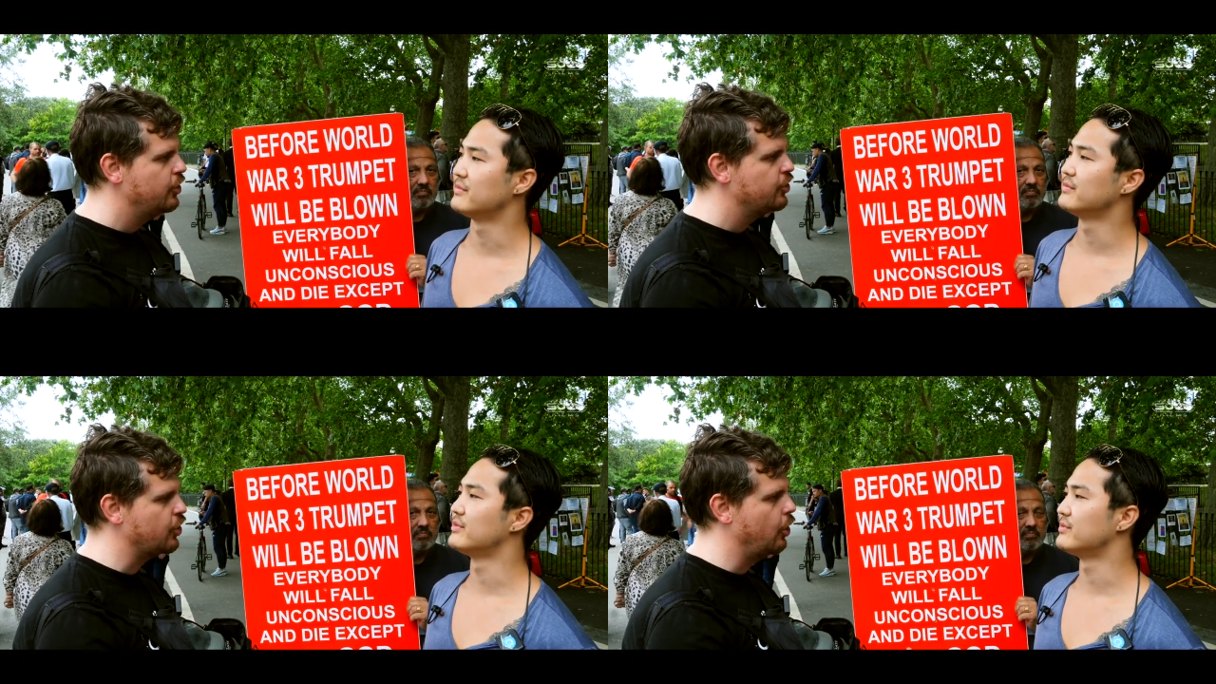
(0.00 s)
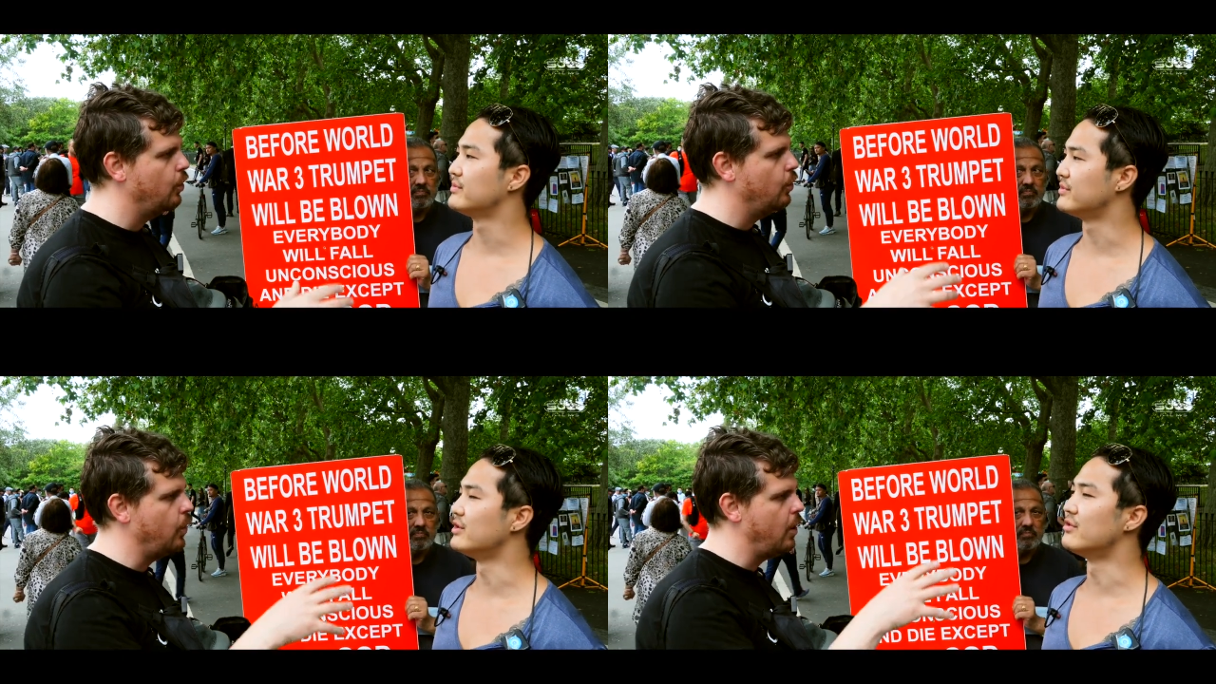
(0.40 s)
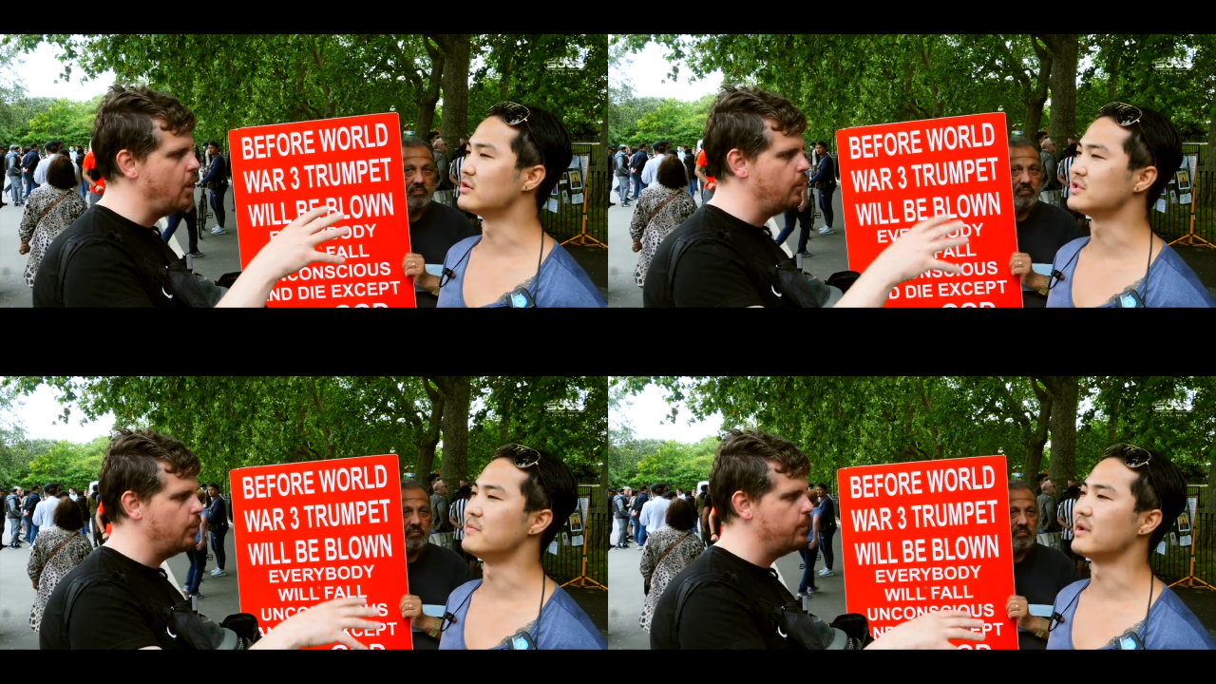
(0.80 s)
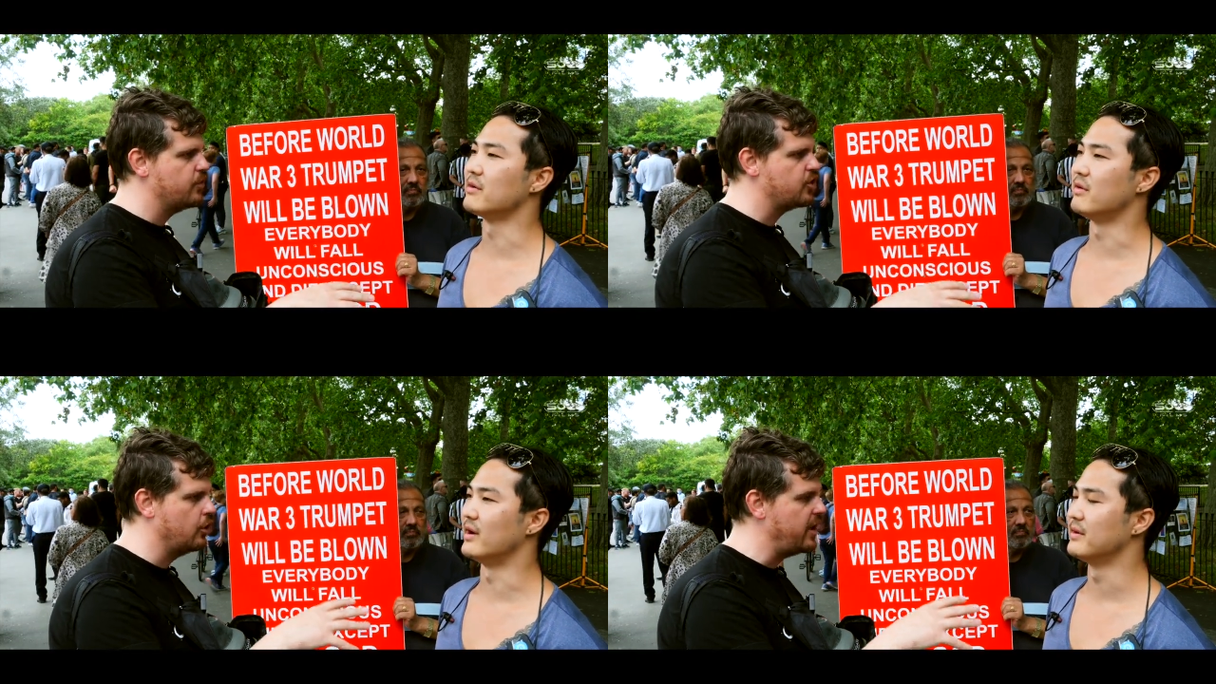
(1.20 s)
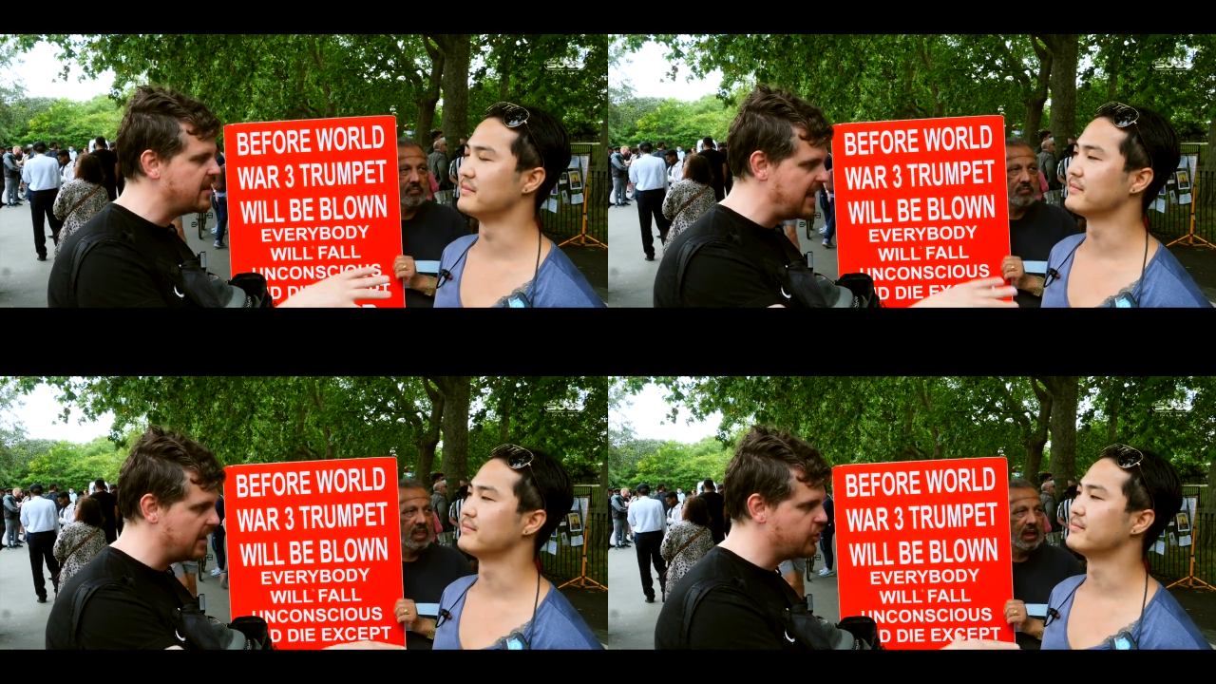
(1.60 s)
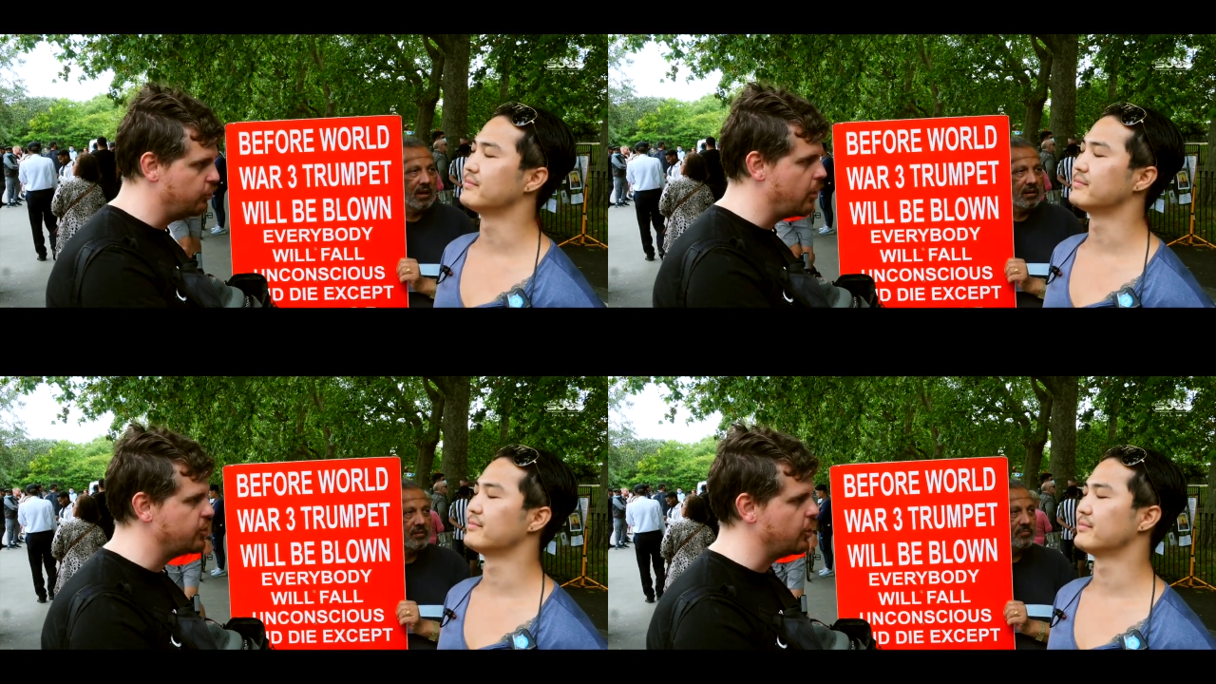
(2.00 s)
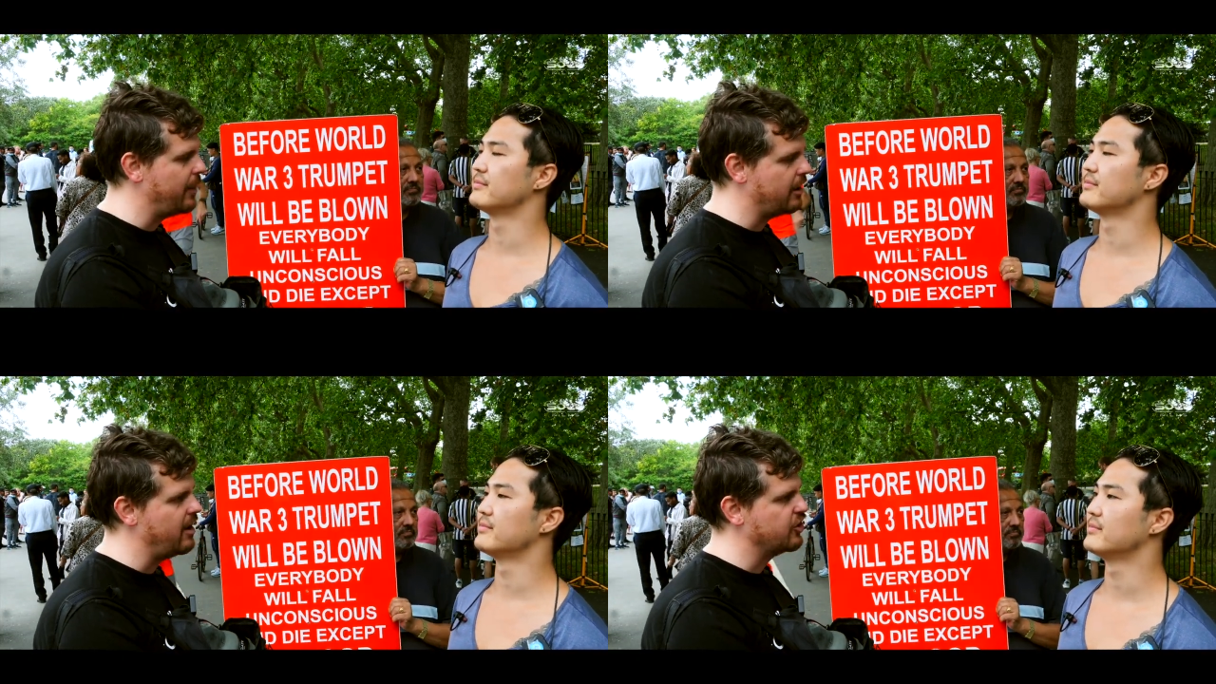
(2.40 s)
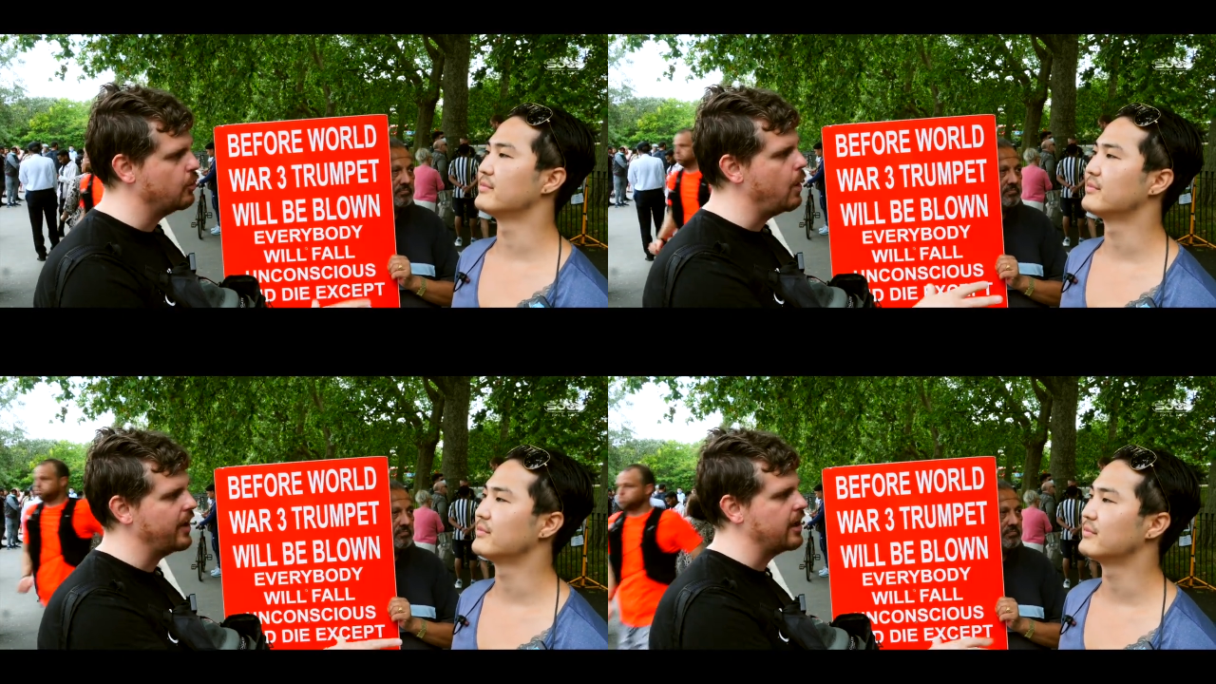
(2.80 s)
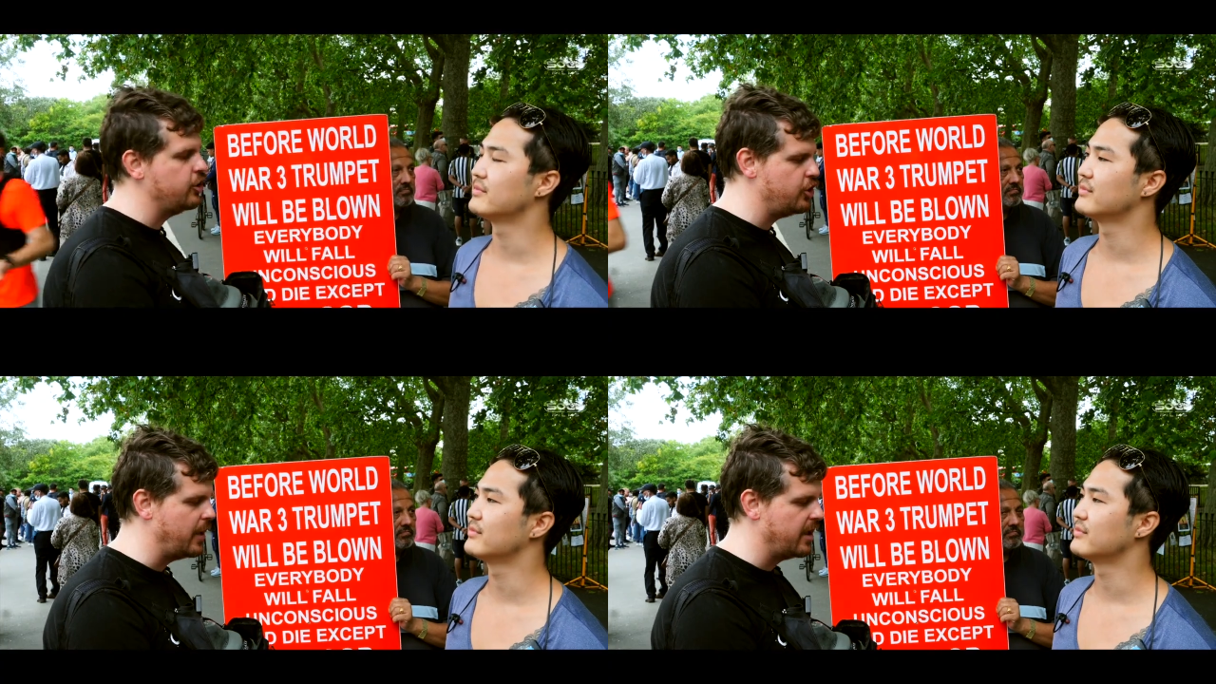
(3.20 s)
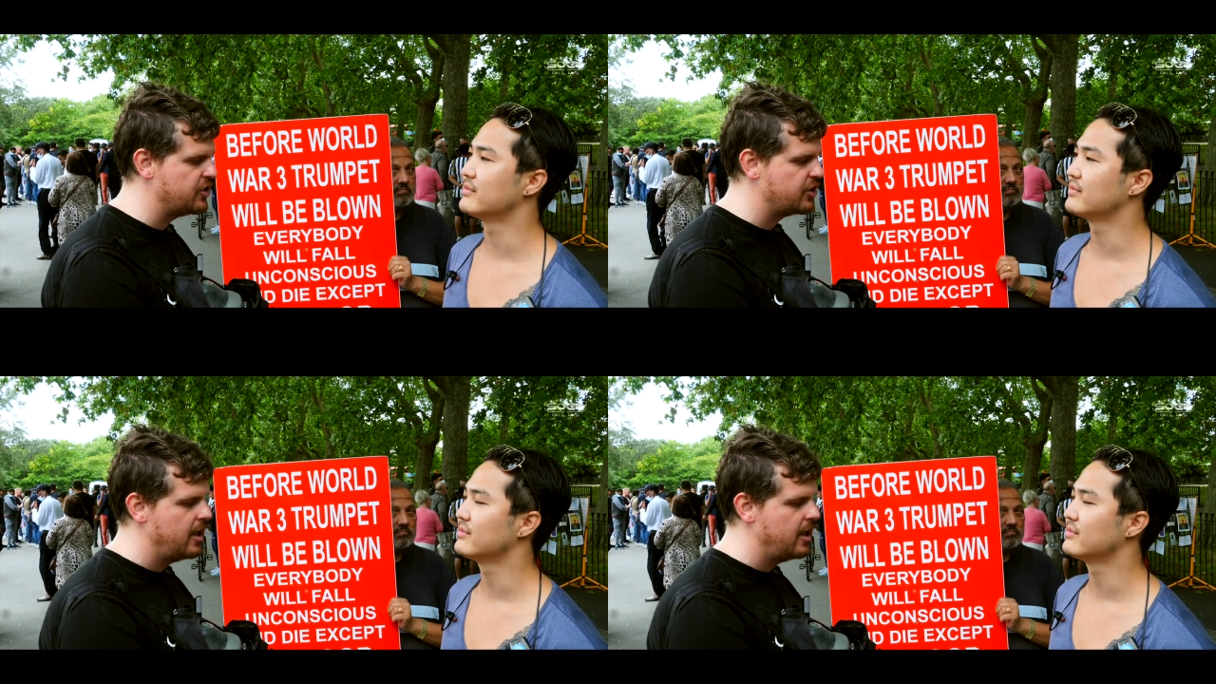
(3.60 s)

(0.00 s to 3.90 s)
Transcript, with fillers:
Speaker 1: So, what, what, so yeah, exactly, two wrongs don't make a right. So what we're going to do is,